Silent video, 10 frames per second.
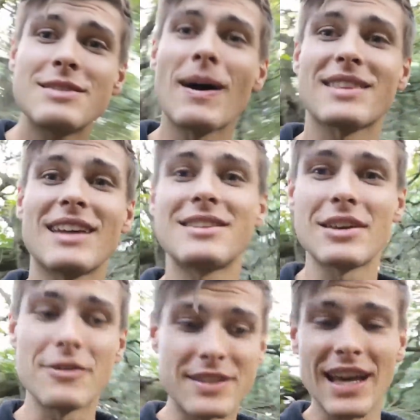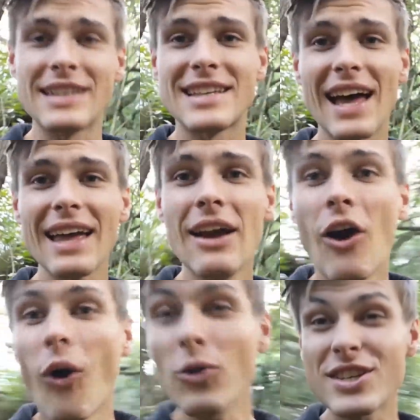about things that you've seen today,
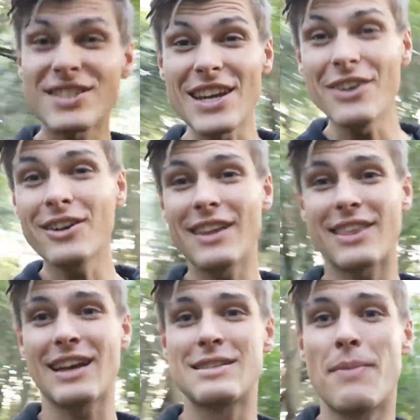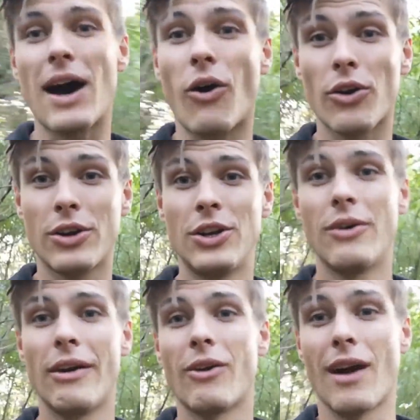or just generally things about
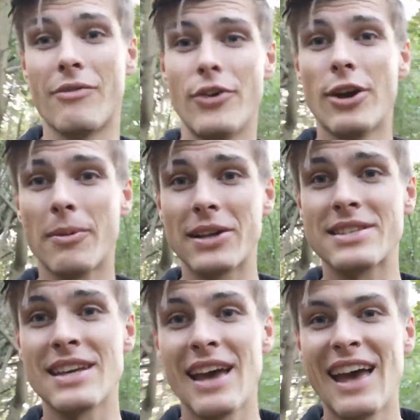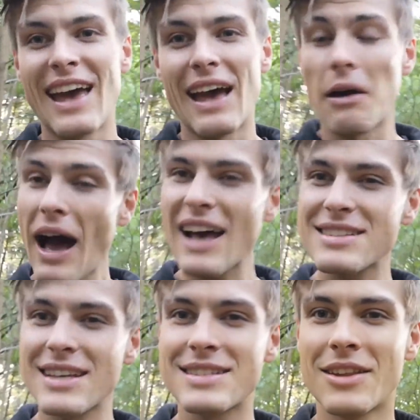Orokonui or our invertebrates, ask
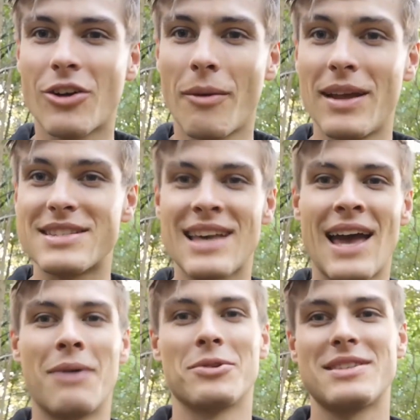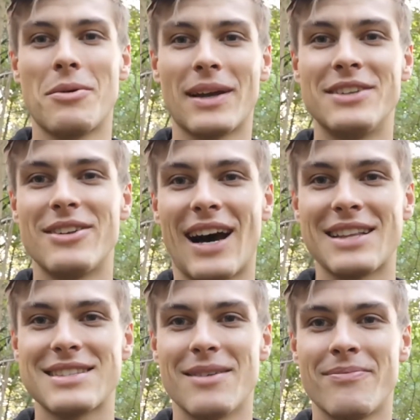us in the comments and we'll see what we can do to
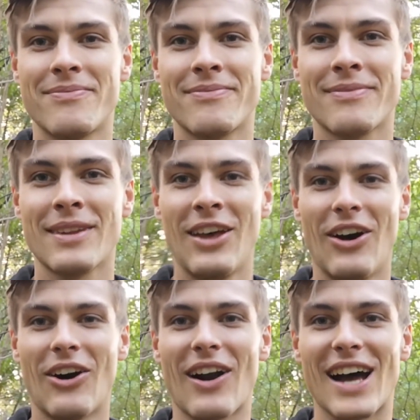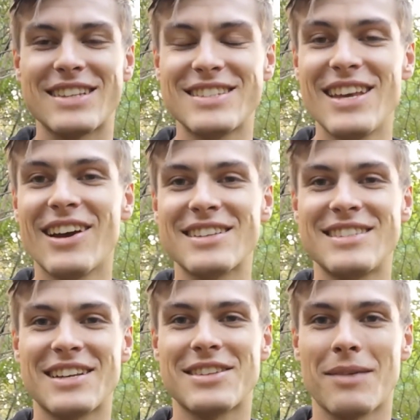answer them. Alright, see you guys
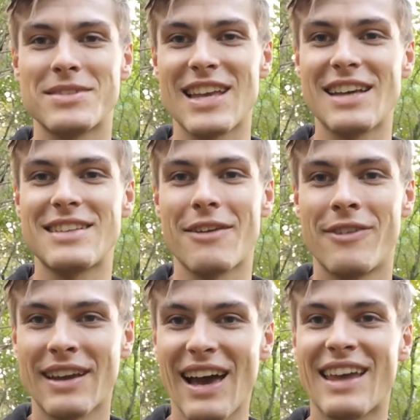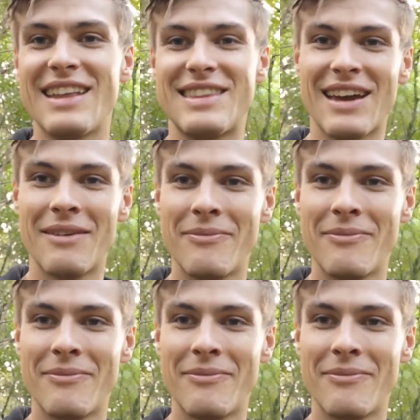next time. Stay safe. Ka kite.